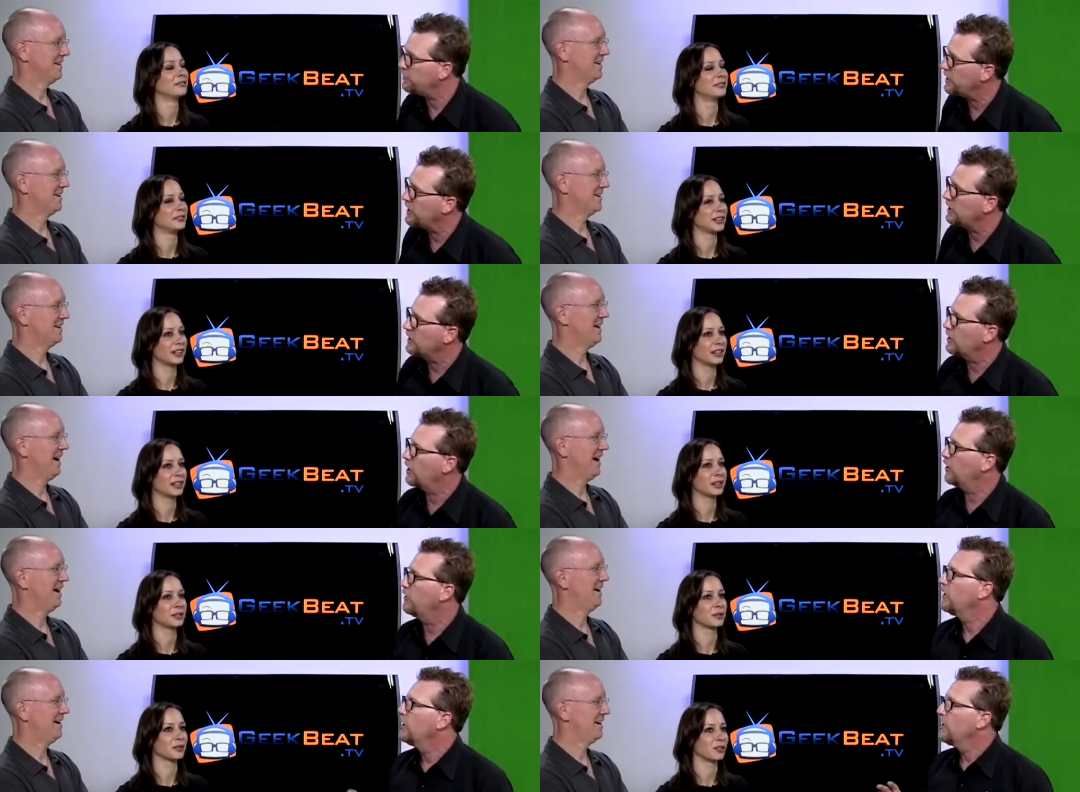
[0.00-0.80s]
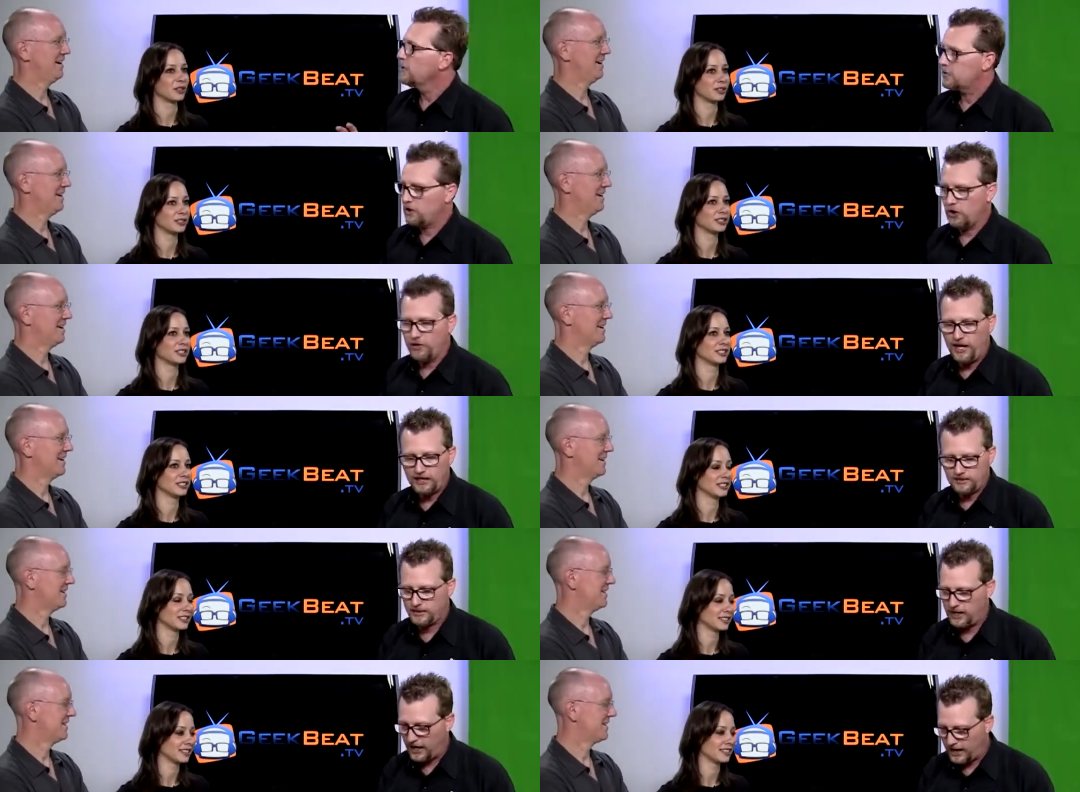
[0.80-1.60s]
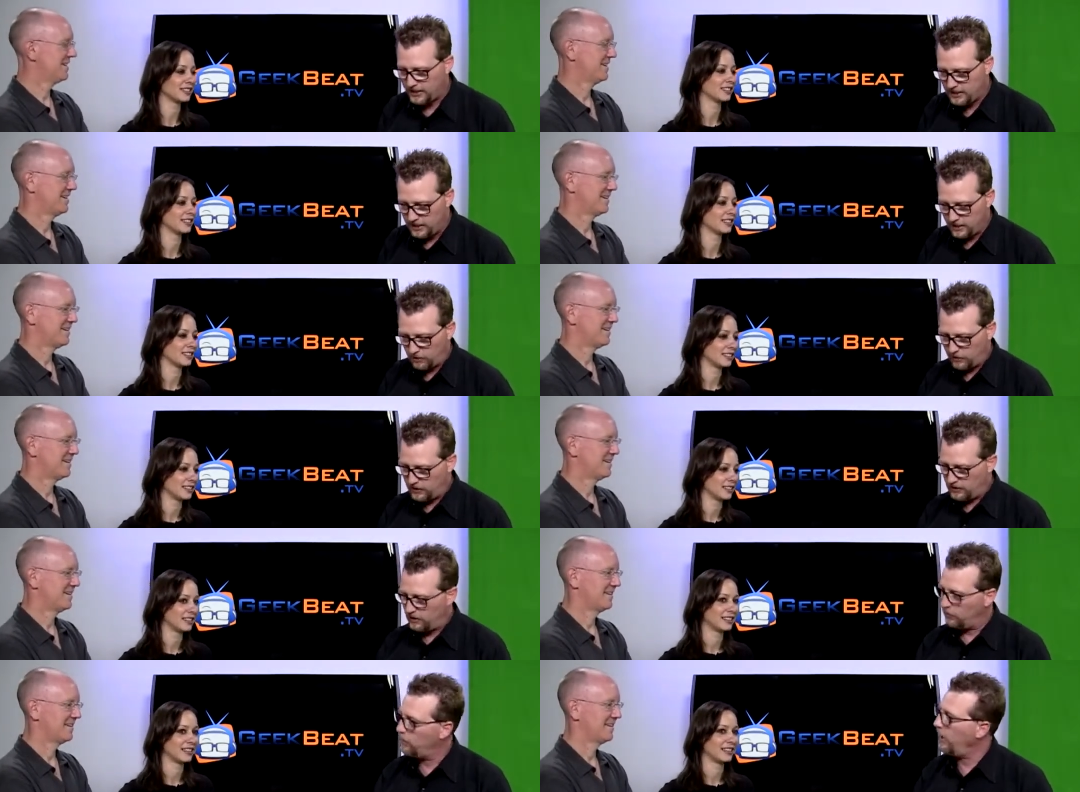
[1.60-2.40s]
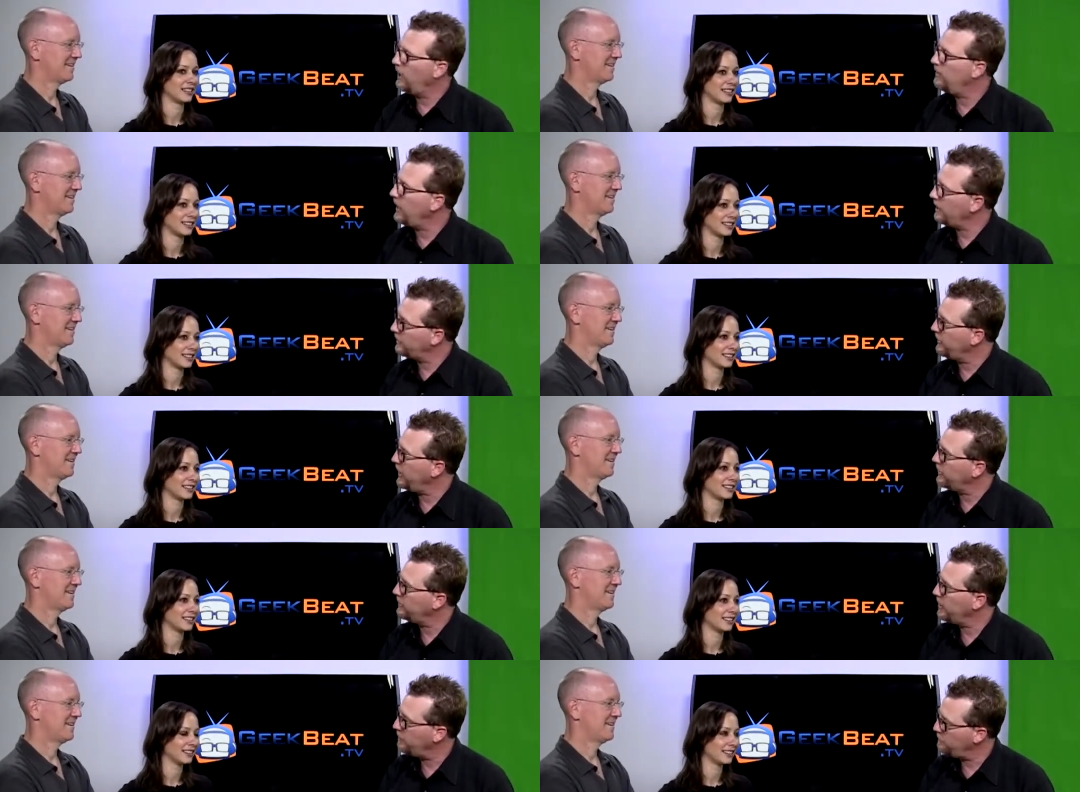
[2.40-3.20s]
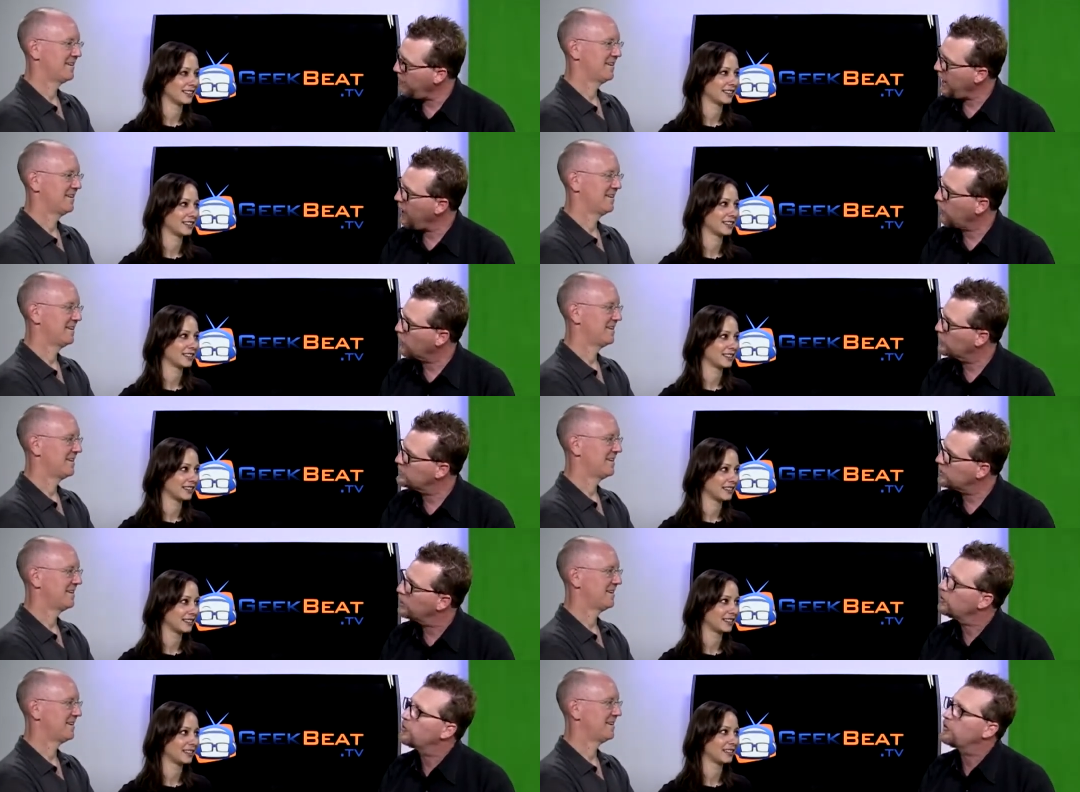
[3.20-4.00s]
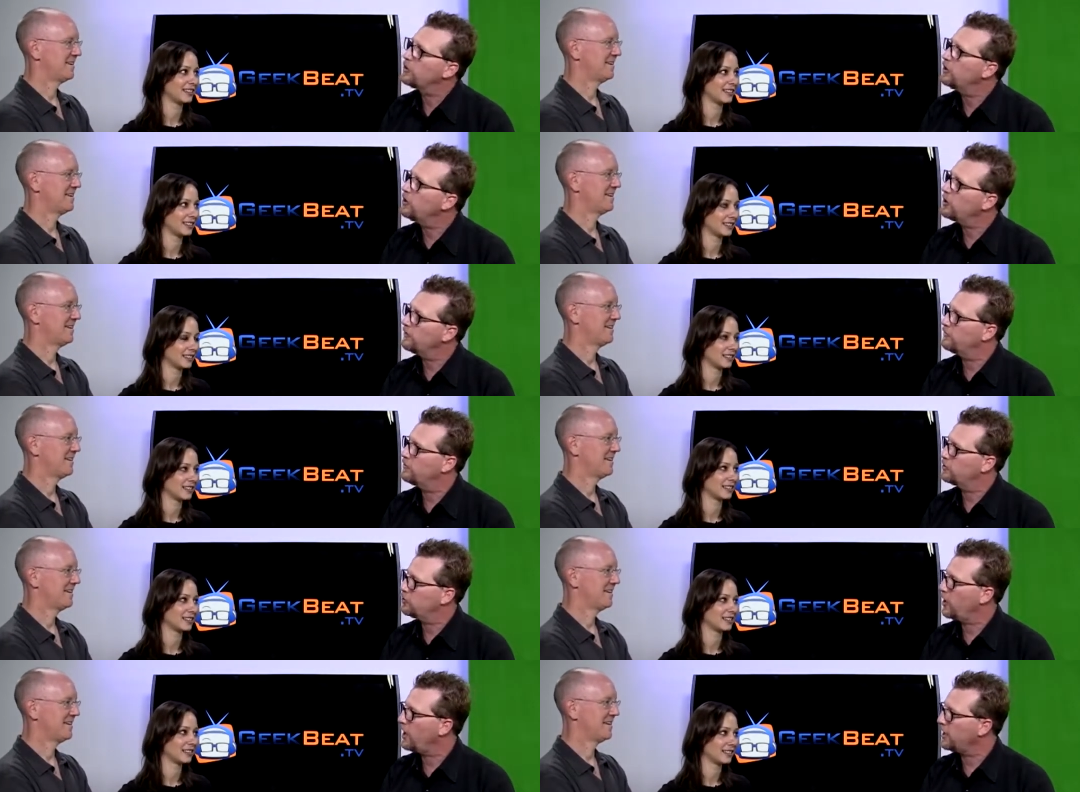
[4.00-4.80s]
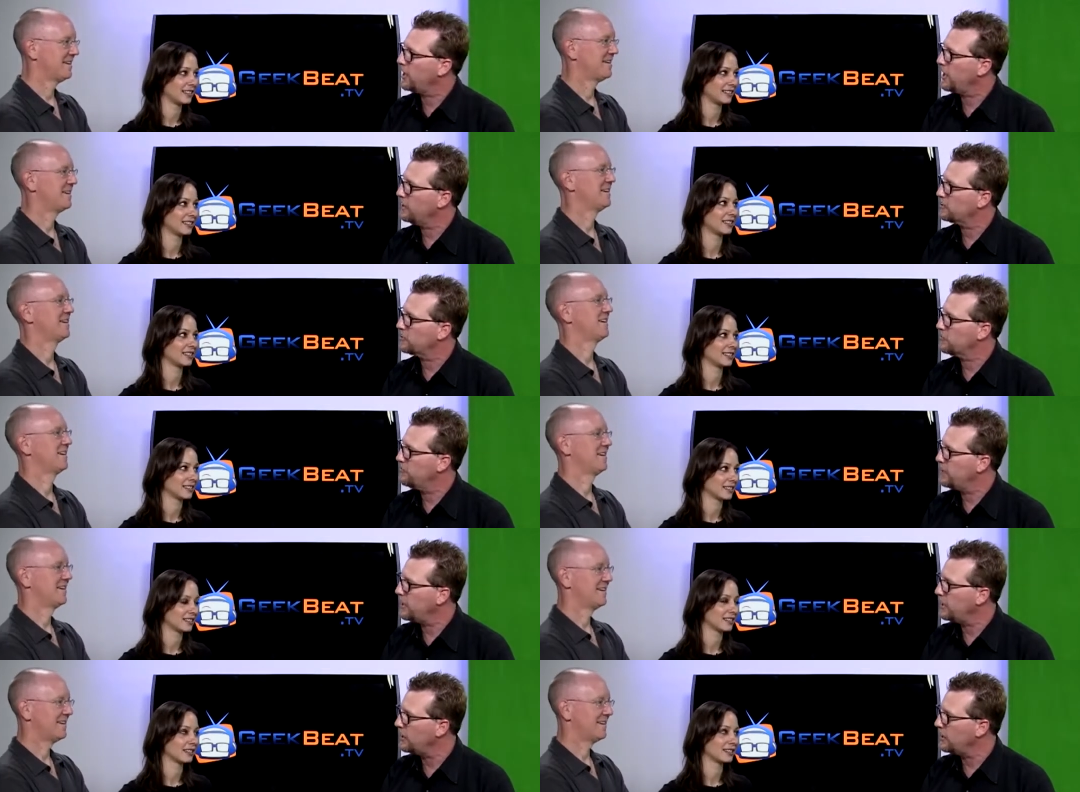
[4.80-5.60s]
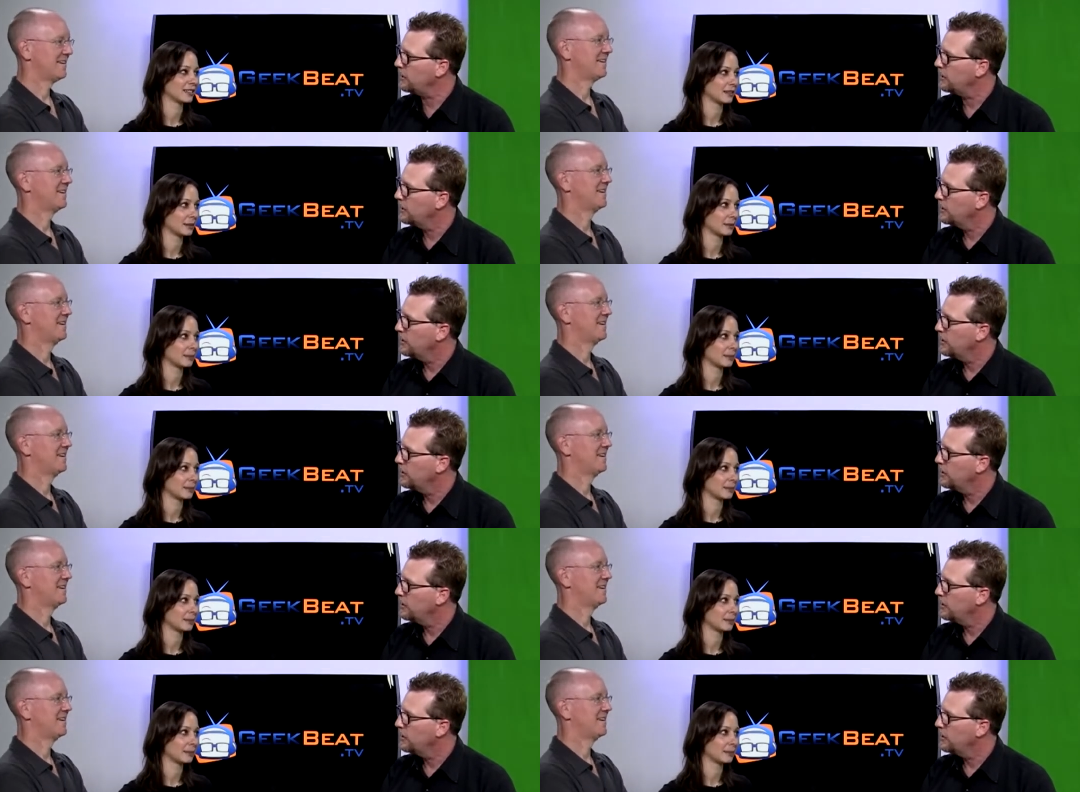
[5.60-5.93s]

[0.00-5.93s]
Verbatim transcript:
Speaker 1: Very yeah. Cool. So that's the idea with, the, and that that that power is under the hood of the TriCaster Mini,